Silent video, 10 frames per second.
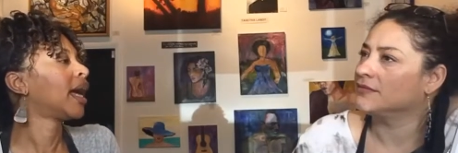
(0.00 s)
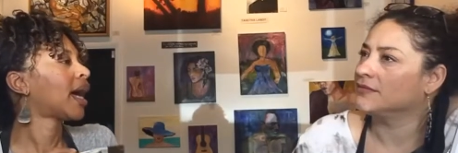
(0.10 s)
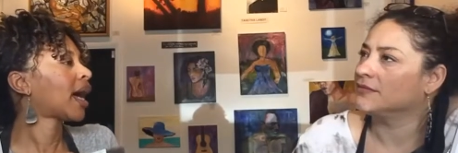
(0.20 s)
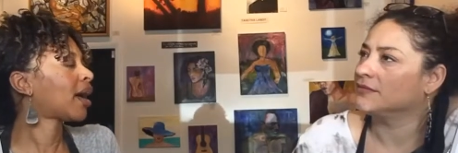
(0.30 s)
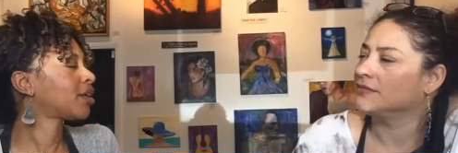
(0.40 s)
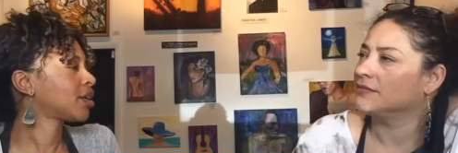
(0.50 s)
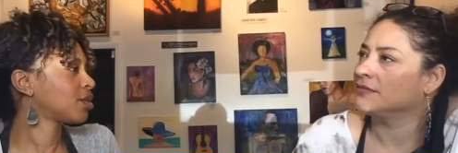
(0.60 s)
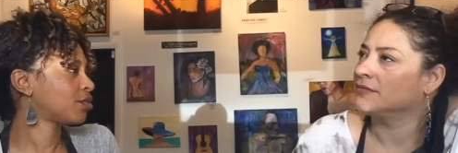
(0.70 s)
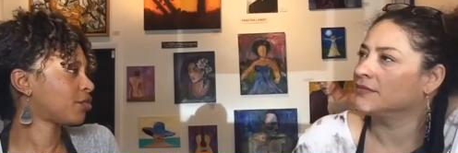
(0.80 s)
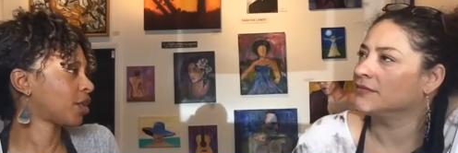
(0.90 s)
Speaker 1: how do you
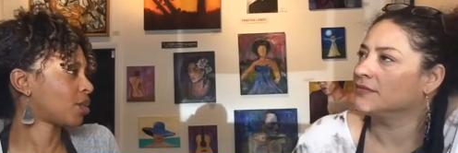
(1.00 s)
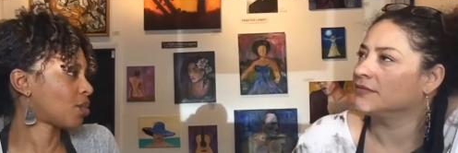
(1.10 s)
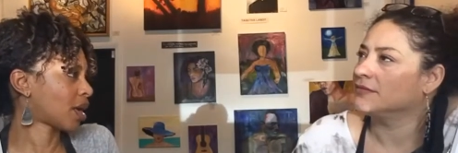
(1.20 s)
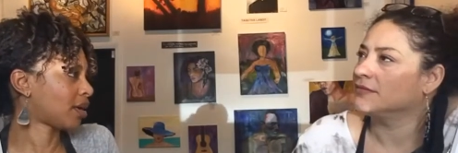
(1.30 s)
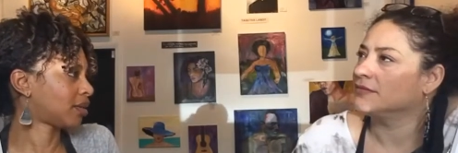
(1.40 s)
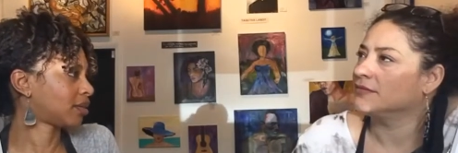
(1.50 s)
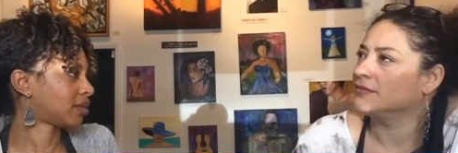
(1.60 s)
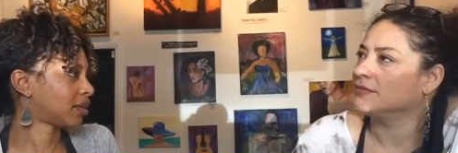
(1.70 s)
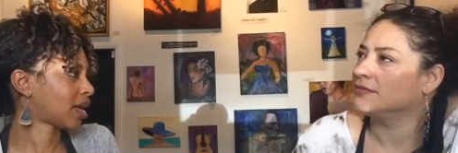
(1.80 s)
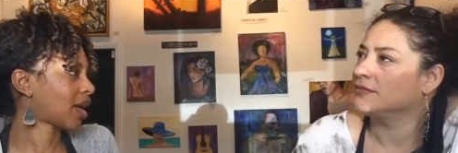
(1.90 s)
feel well?
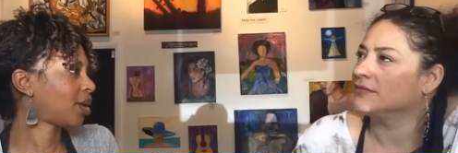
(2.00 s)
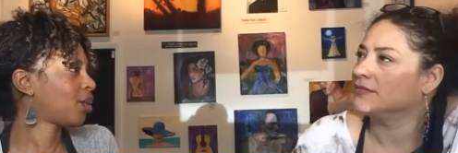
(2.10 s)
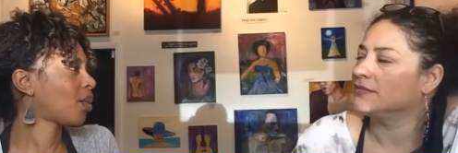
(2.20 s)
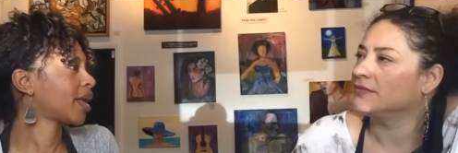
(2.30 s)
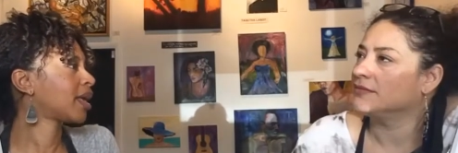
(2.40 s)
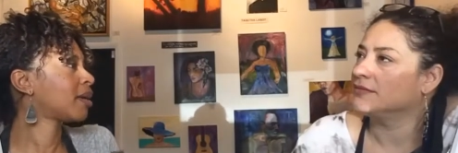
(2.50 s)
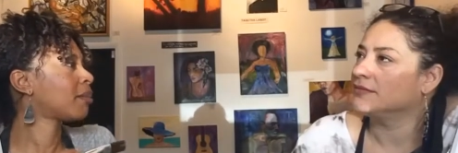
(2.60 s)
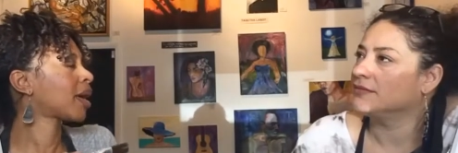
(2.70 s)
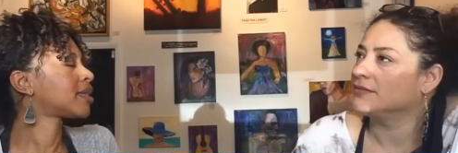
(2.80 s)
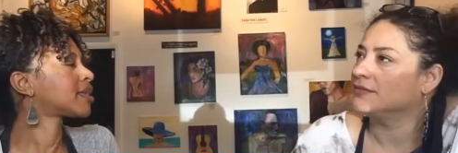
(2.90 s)
How do I get
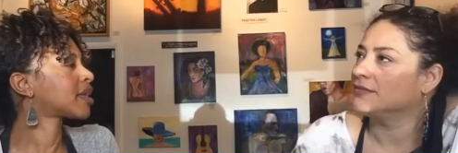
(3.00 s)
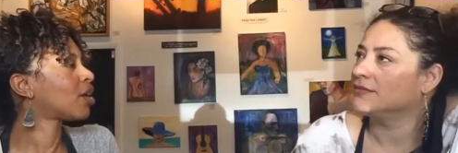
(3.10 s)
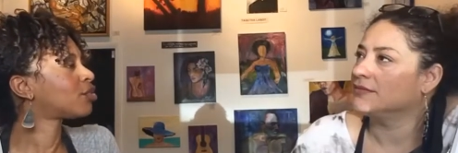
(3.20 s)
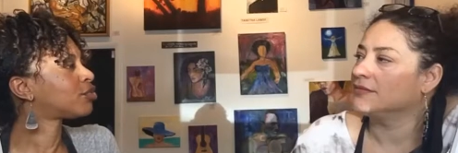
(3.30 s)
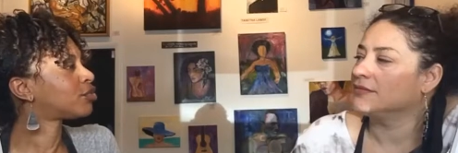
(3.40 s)
myself